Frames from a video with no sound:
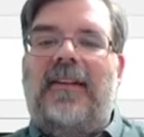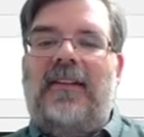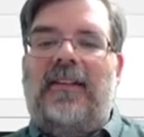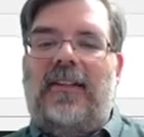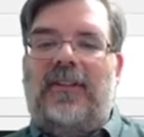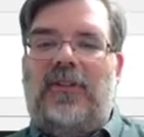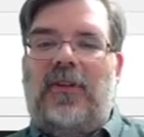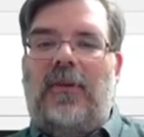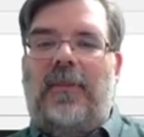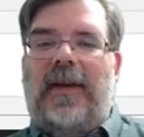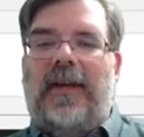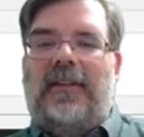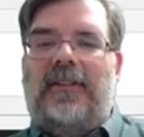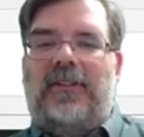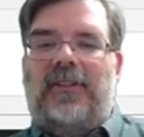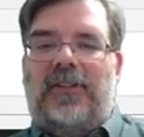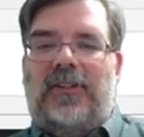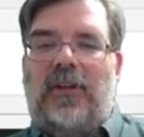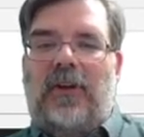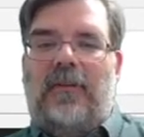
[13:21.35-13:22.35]
Let's go back to
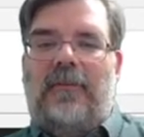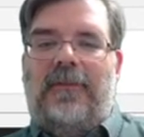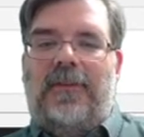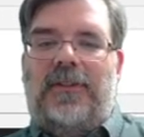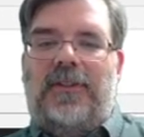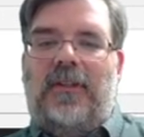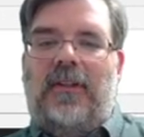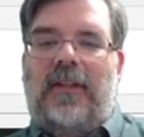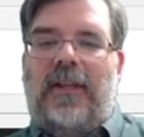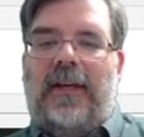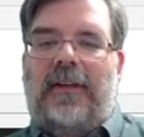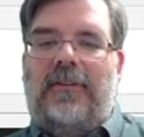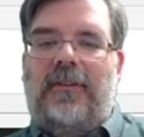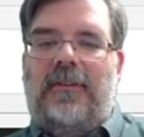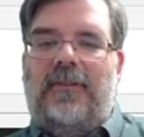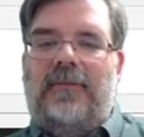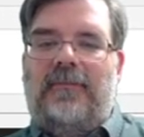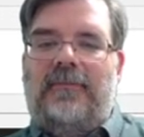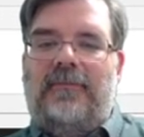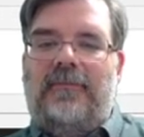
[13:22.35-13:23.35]
Starfish
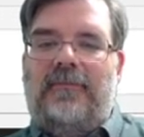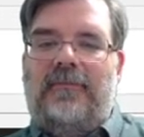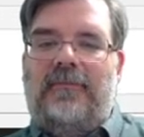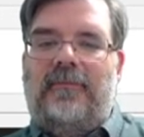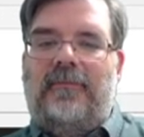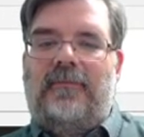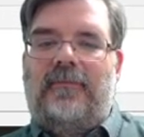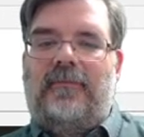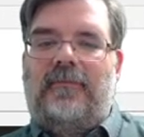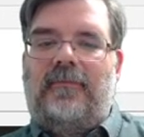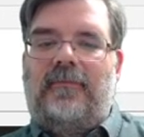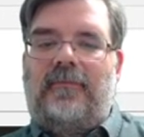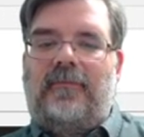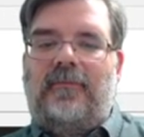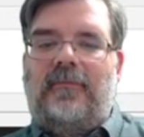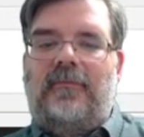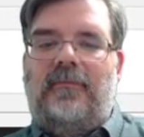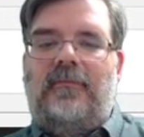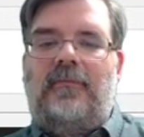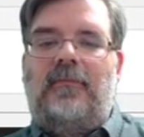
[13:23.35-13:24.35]
Collector,
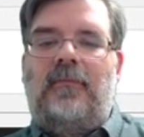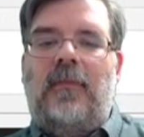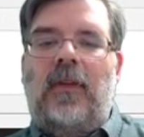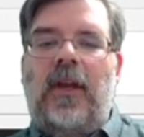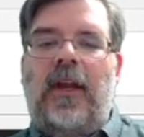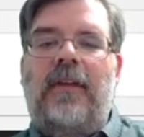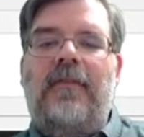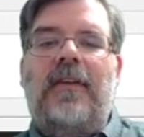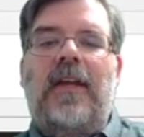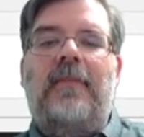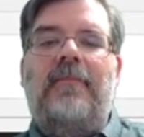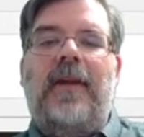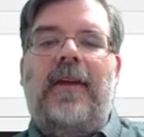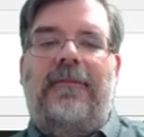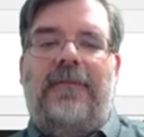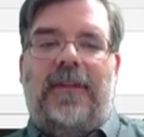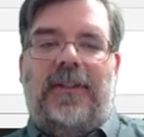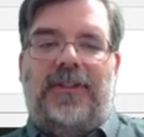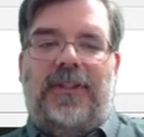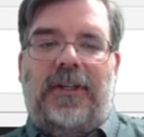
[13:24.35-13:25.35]
and I've got my
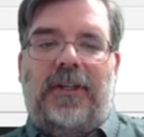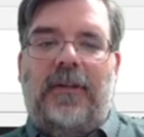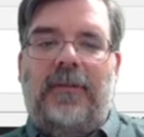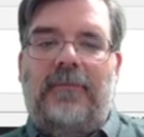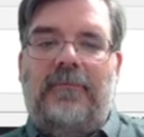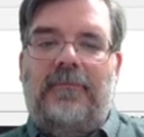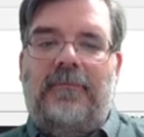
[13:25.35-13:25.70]
fish here.